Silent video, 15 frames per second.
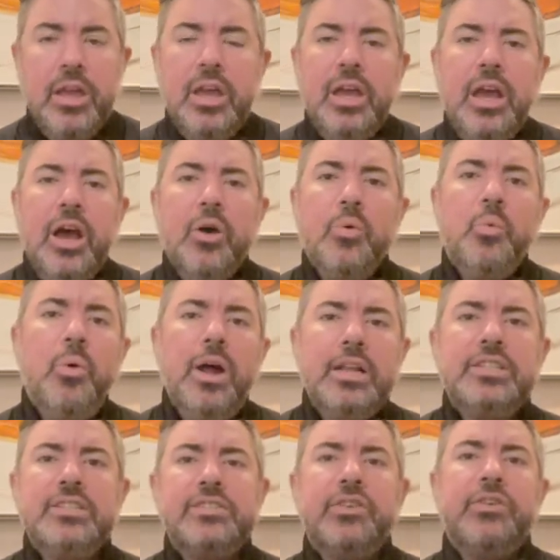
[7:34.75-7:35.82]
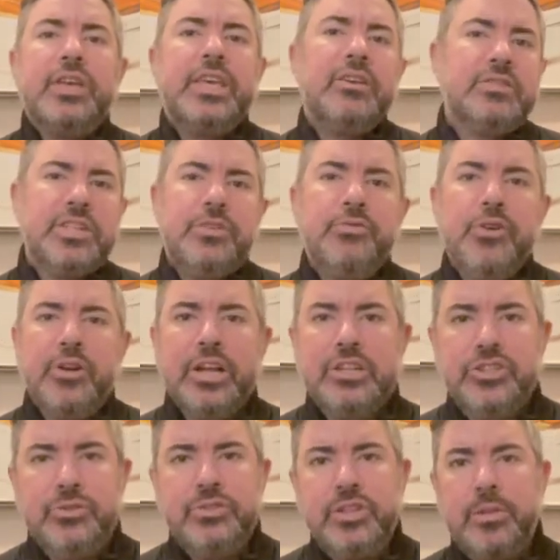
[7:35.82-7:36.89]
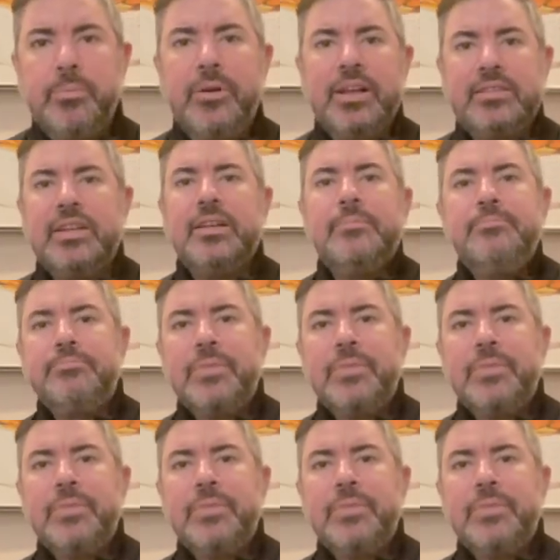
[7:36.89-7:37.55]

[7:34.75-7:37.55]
What does a guilty verdict do to the president?